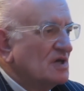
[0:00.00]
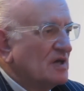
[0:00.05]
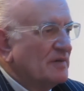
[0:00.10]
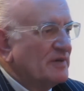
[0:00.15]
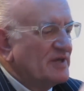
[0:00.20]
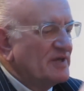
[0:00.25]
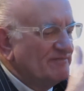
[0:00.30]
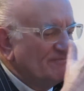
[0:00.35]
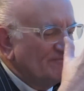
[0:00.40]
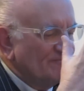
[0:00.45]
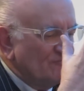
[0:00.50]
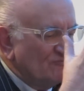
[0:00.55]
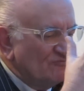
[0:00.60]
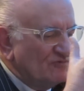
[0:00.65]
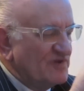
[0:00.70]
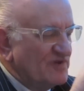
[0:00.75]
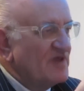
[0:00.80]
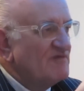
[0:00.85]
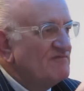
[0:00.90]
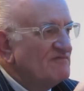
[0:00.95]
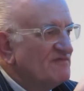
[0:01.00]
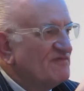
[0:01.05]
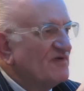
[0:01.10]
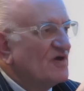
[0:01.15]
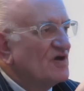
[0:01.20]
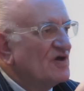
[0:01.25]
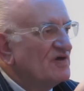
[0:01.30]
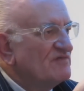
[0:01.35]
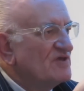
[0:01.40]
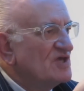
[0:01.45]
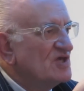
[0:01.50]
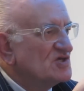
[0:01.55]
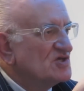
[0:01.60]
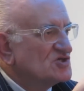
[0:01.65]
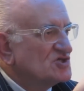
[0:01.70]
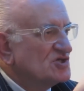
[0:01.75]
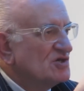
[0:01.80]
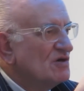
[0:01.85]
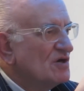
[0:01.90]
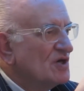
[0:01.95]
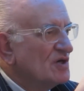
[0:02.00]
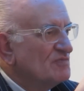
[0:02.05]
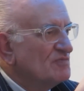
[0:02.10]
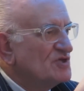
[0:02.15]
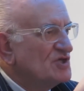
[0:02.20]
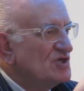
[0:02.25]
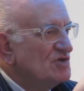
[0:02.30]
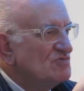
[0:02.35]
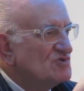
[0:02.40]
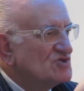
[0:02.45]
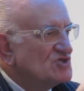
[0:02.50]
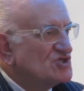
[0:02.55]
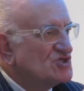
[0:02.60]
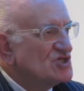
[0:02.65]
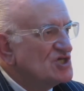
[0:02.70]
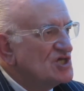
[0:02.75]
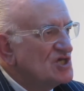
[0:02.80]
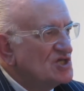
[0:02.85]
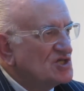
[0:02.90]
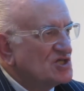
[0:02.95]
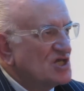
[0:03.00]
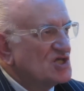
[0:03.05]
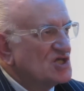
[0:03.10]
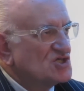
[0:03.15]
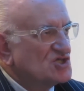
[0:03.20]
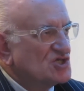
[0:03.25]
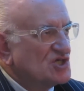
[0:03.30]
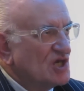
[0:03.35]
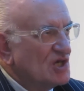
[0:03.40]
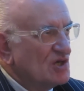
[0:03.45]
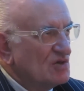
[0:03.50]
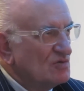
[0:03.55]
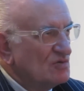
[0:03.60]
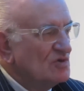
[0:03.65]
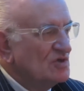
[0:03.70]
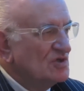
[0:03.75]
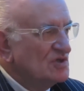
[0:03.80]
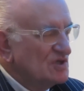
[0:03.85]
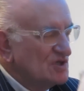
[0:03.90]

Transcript: I mean, within 5 years' time, do you see Tesco